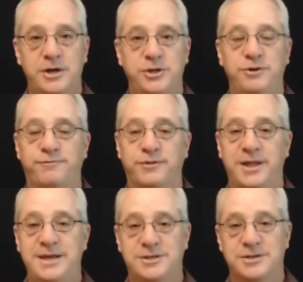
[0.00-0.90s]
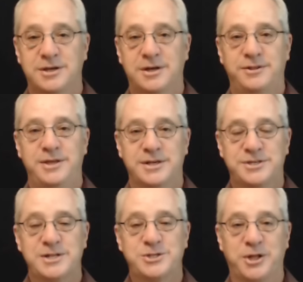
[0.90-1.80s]
you've linked the
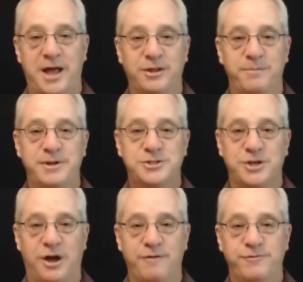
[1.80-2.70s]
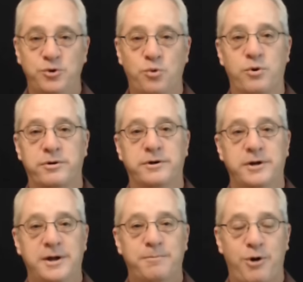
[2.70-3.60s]
essential elements of your
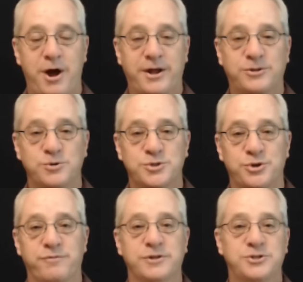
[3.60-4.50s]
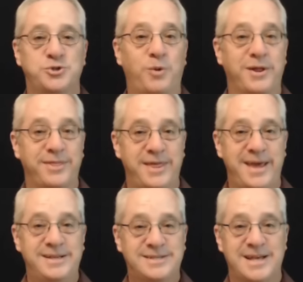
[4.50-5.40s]
product or service to what
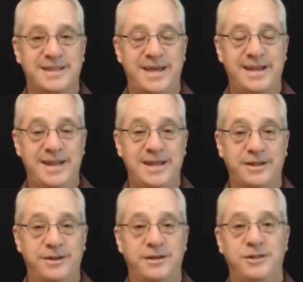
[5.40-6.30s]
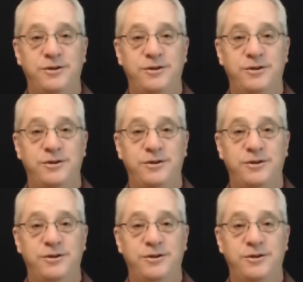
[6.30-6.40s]
they said they needed.